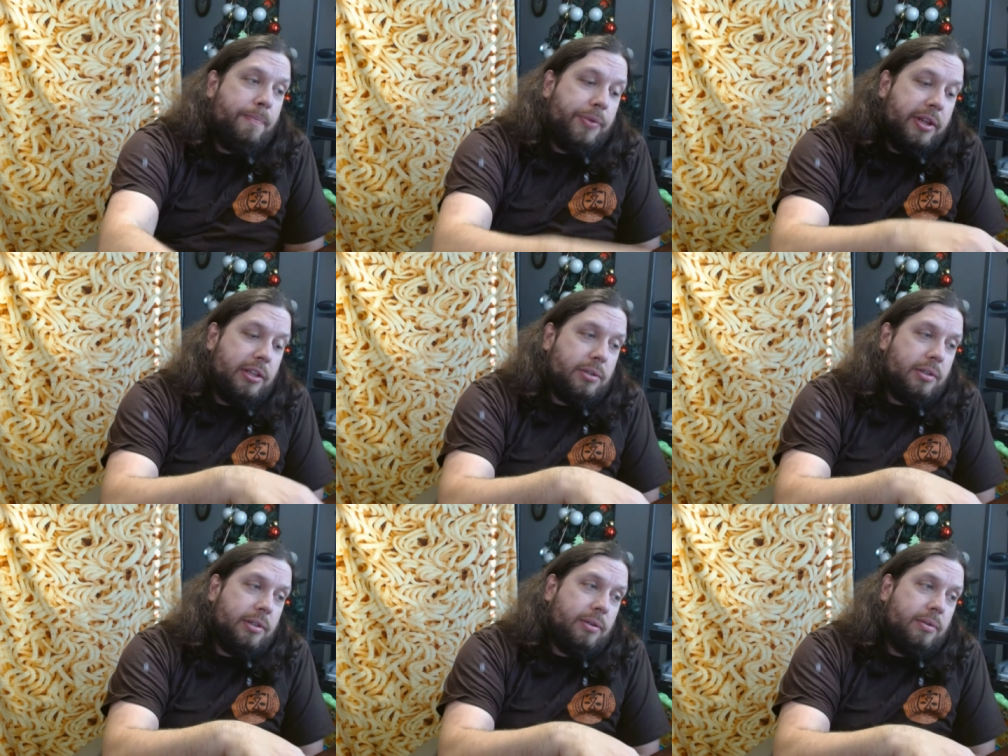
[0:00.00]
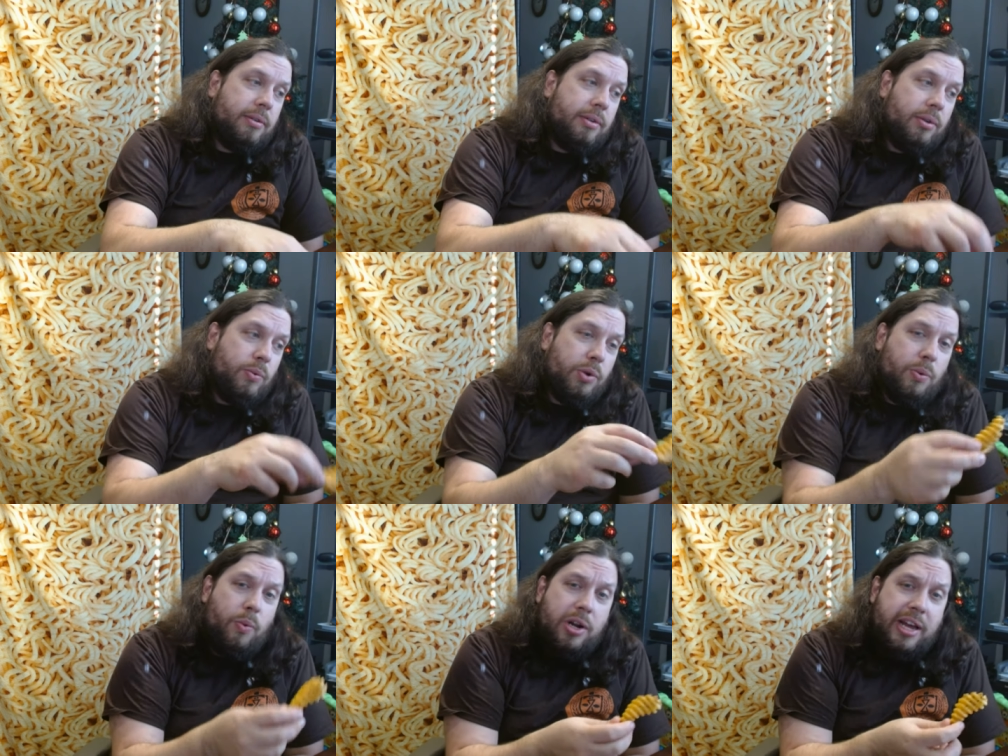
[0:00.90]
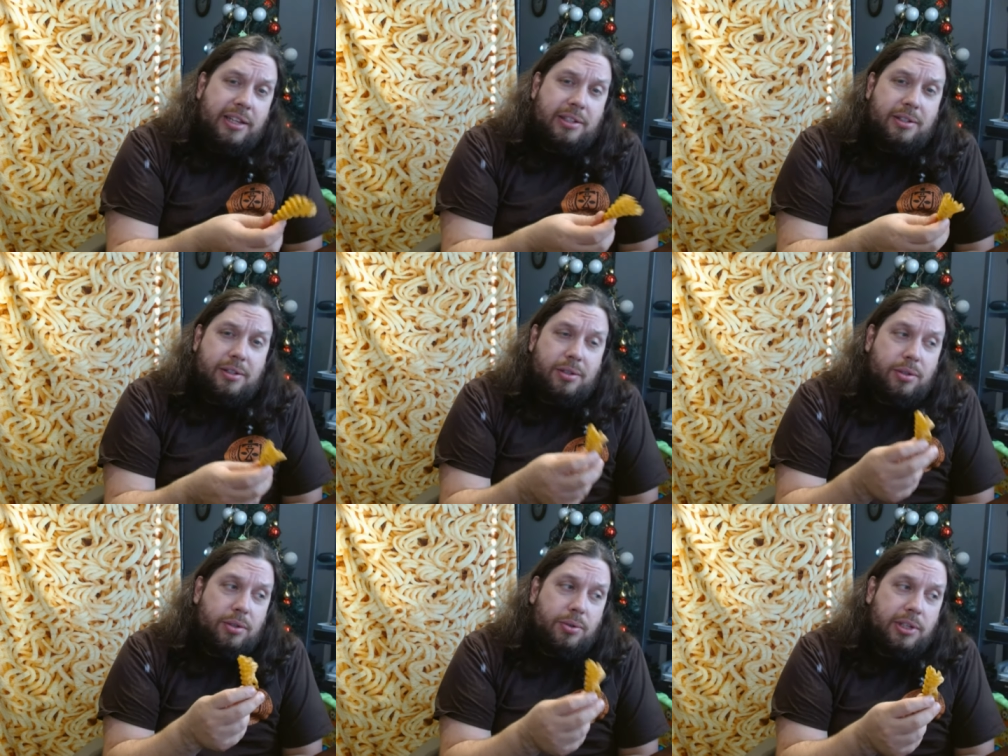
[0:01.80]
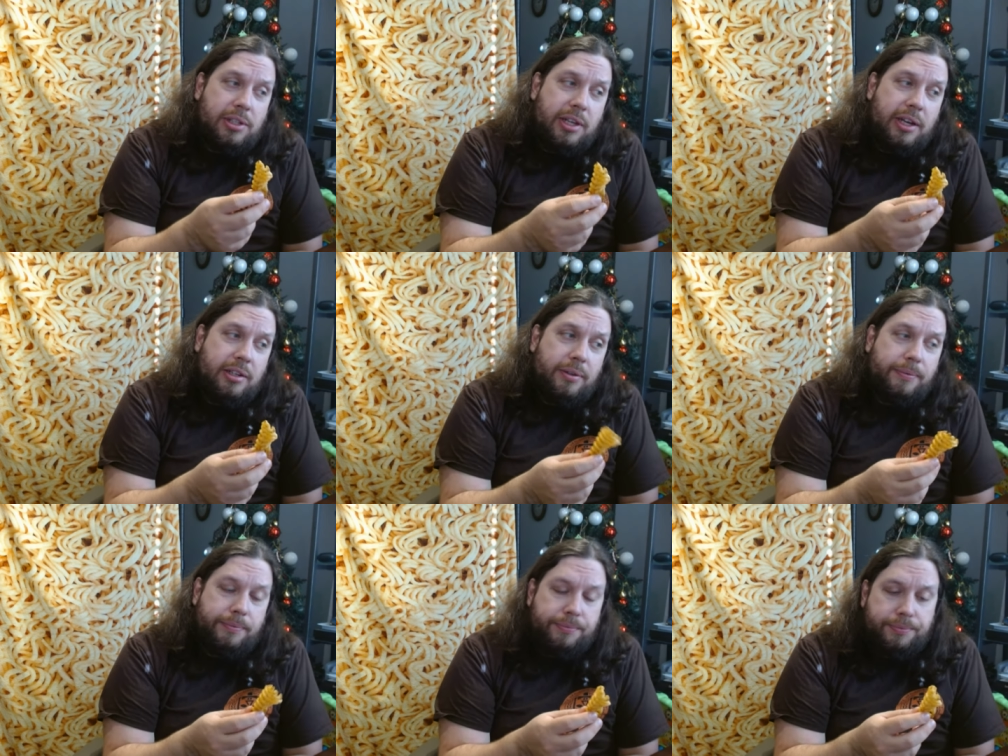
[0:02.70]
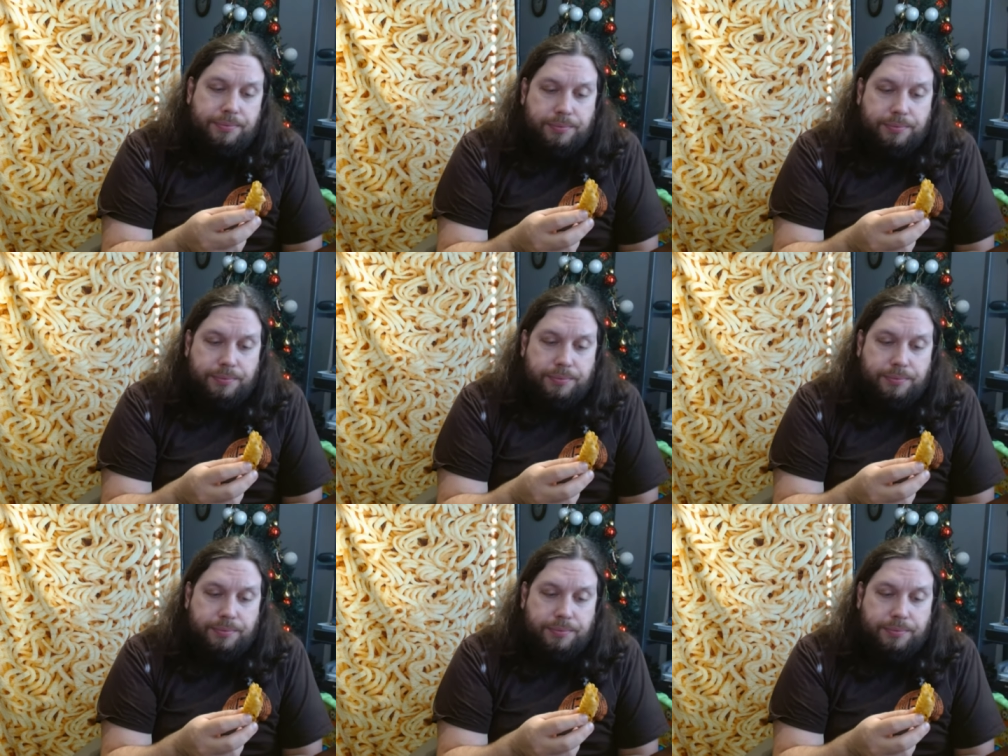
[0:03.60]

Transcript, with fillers: um, and it's with one S, Criscut